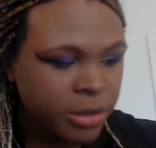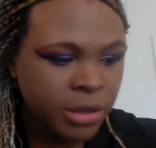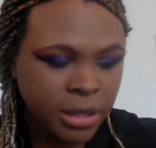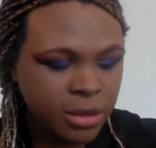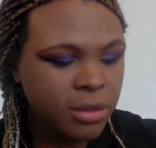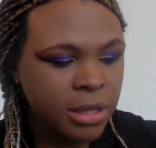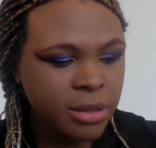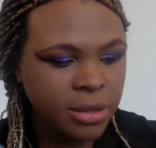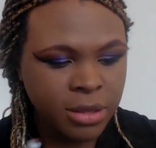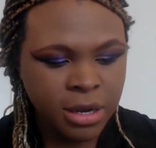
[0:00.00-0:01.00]
Let's
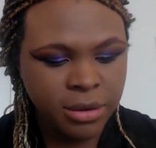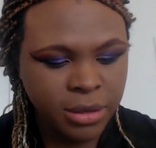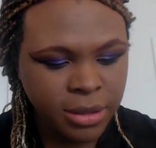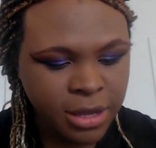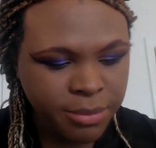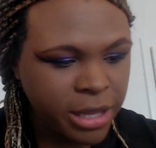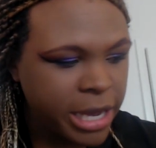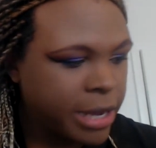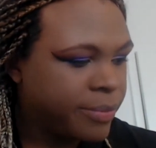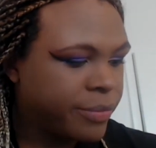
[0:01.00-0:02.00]
not
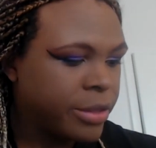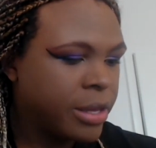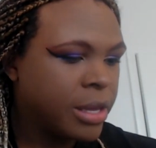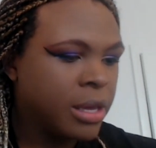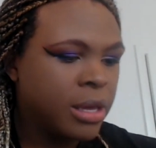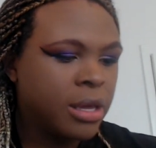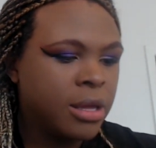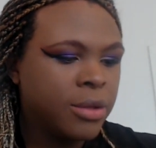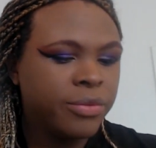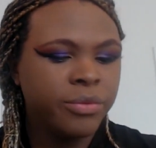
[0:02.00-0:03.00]
play.
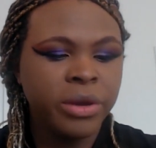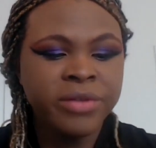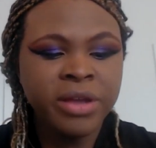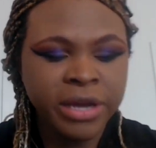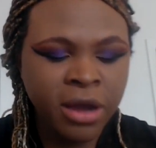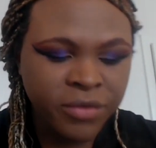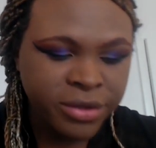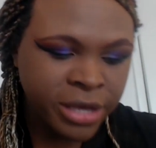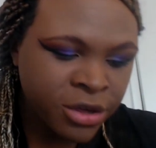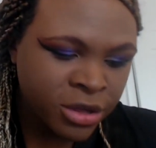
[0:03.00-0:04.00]
We have to have that
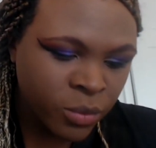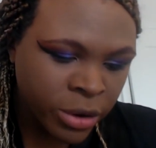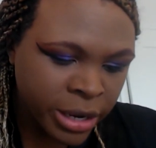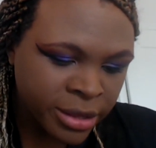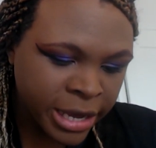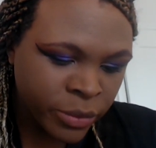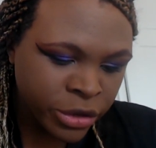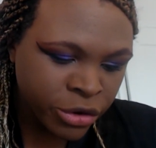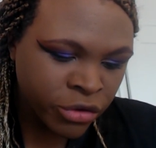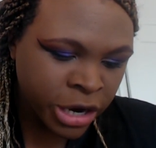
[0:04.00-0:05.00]
conversation. Whereas like
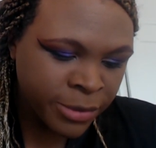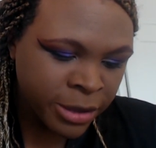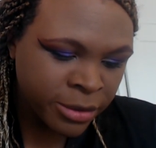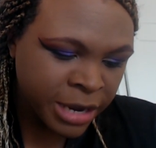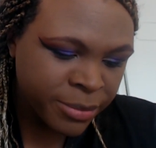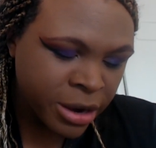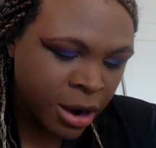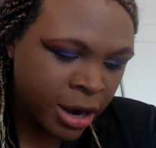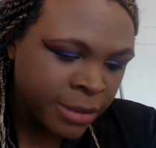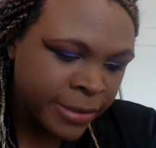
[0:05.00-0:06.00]
when you're trying to be like
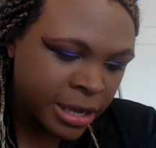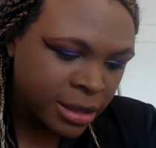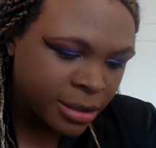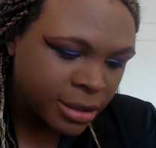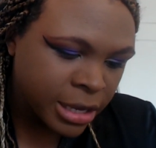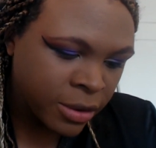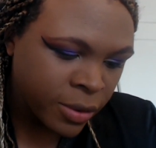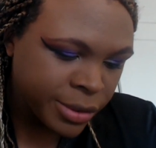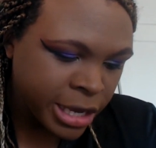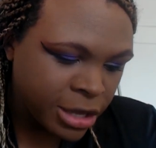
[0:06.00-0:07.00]
monogamous in
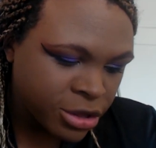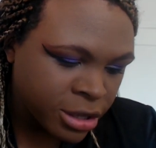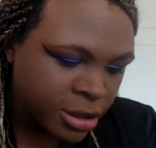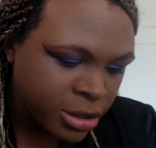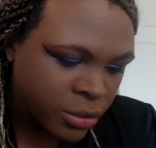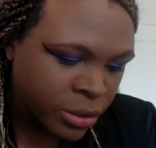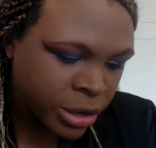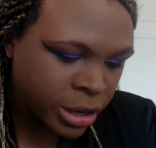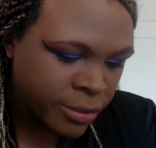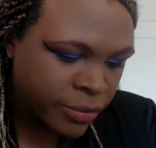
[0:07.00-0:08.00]
quotations,
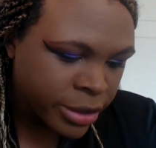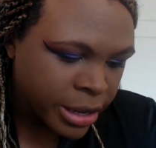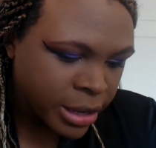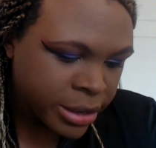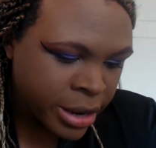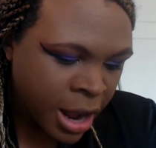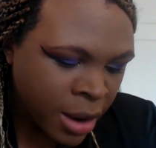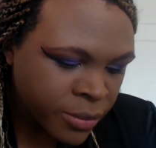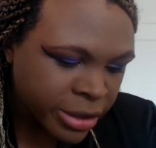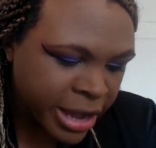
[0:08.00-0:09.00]
you're
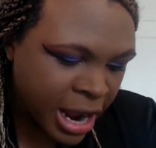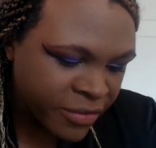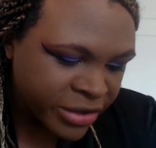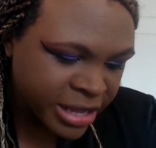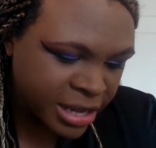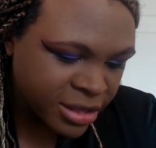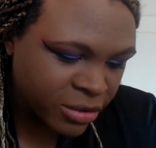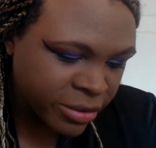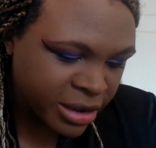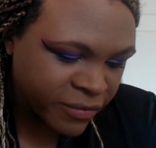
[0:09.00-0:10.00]
not really having that
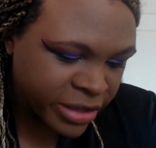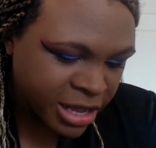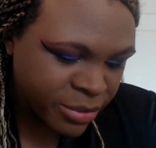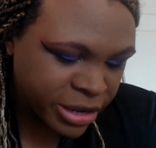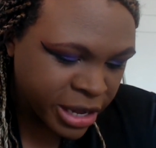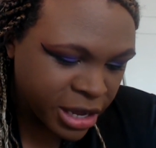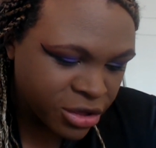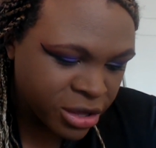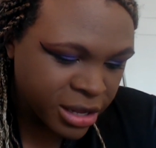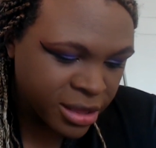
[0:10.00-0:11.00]
degree of like
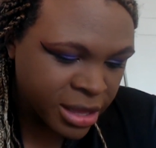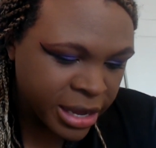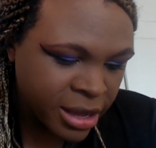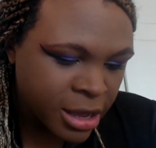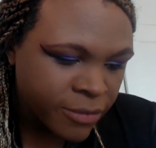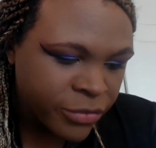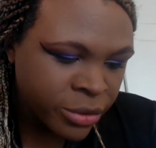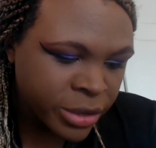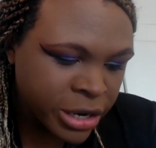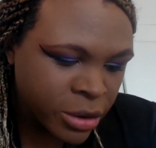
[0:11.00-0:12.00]
communication. It's like you
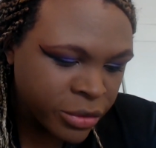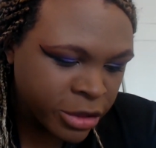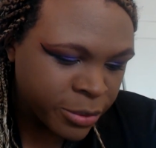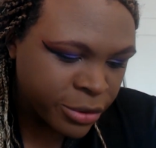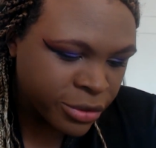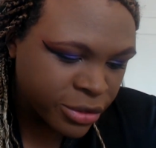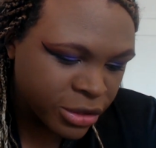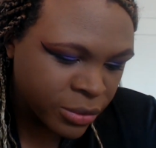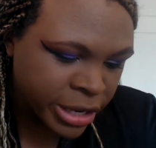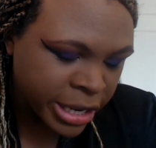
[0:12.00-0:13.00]
don't really know what the other person's
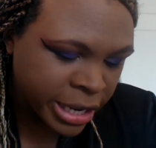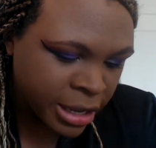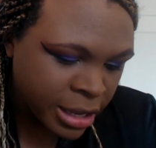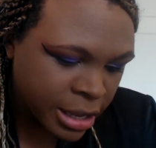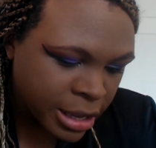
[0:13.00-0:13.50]
doing,